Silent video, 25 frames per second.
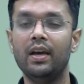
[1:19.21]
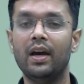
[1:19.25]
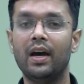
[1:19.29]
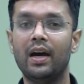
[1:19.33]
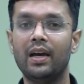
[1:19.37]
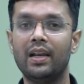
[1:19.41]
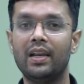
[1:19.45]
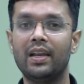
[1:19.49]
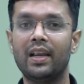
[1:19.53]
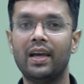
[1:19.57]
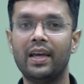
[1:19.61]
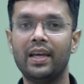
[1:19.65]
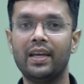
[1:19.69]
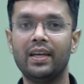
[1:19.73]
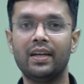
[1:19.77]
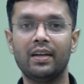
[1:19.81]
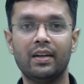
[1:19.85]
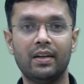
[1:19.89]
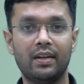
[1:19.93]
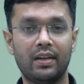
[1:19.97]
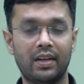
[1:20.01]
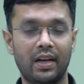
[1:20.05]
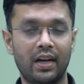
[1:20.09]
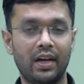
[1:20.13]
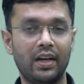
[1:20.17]
Unlike
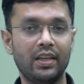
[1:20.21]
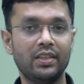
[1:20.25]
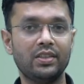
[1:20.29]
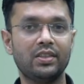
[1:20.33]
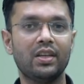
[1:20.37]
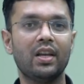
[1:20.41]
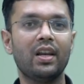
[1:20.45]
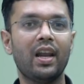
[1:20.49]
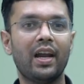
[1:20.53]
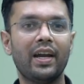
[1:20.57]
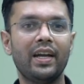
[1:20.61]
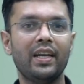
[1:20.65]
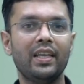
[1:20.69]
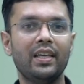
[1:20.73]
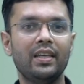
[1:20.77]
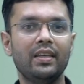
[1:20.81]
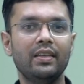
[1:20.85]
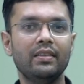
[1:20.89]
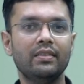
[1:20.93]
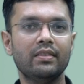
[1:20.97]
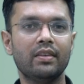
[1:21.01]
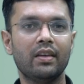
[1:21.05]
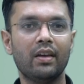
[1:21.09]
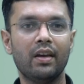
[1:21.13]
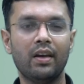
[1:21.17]
traditional
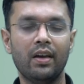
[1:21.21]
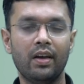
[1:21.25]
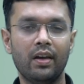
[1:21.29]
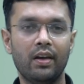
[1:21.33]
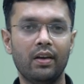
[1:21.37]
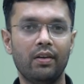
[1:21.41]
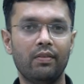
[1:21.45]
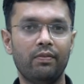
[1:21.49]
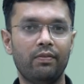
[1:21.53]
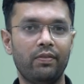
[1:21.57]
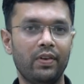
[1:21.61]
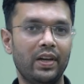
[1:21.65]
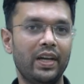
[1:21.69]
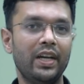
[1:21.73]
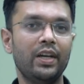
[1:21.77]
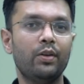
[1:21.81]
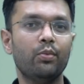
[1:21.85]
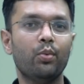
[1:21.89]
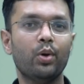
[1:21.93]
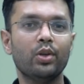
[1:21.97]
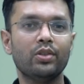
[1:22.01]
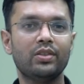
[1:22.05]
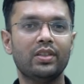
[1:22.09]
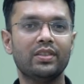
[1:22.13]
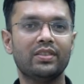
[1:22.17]
IDEs, Fleet
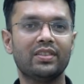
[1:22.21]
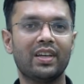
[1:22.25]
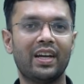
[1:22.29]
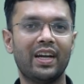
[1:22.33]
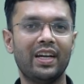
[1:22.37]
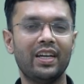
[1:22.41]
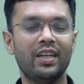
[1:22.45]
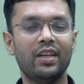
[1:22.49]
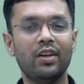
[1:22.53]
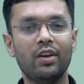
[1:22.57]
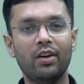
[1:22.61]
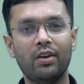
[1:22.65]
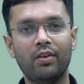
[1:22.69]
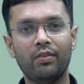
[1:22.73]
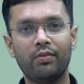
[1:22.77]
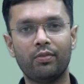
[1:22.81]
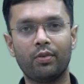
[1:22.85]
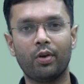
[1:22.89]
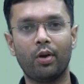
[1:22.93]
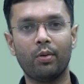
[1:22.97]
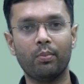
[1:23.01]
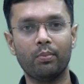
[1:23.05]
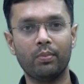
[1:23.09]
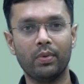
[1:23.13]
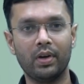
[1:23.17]
was designed
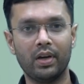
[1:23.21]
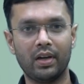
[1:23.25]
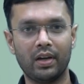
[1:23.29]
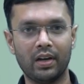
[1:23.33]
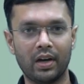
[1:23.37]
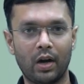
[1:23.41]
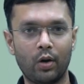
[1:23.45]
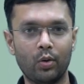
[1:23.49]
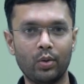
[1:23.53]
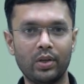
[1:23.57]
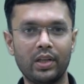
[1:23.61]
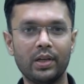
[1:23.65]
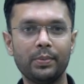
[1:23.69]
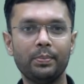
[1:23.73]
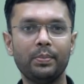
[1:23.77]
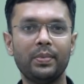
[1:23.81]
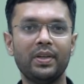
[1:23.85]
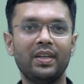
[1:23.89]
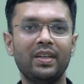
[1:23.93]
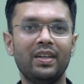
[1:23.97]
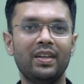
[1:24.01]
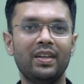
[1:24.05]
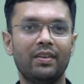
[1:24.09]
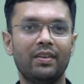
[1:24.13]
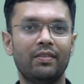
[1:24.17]
from ground up
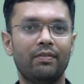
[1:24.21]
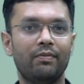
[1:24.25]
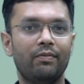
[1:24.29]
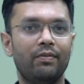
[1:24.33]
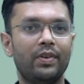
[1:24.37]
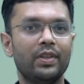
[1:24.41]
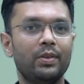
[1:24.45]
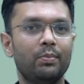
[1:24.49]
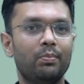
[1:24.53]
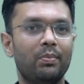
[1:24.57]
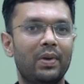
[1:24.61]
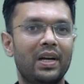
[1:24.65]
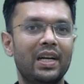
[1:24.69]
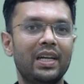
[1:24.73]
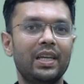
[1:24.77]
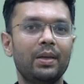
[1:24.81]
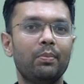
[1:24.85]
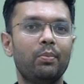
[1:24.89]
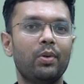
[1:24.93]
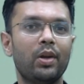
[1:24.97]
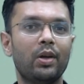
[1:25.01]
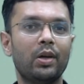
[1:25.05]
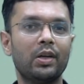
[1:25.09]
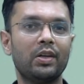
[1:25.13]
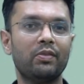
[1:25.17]
with
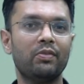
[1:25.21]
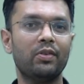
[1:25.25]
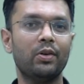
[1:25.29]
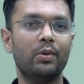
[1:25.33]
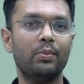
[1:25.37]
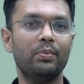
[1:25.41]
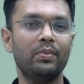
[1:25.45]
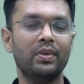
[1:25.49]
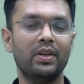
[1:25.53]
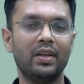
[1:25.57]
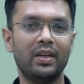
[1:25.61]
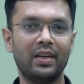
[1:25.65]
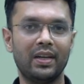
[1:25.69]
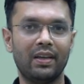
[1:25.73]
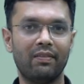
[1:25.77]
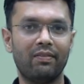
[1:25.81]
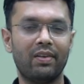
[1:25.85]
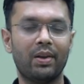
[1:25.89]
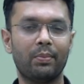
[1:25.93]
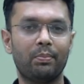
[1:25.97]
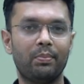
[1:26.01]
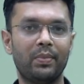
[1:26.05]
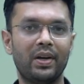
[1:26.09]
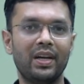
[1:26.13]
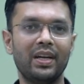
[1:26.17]
multi-platform
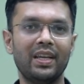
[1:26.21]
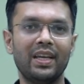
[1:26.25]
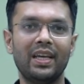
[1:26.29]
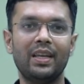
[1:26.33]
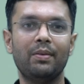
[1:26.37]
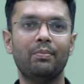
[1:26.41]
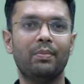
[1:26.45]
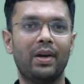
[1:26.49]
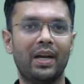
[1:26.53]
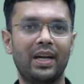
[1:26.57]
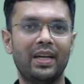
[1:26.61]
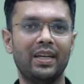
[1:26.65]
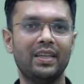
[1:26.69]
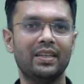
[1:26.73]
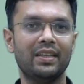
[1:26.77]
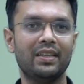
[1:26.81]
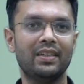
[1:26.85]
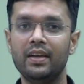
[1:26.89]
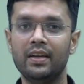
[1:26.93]
development in mind.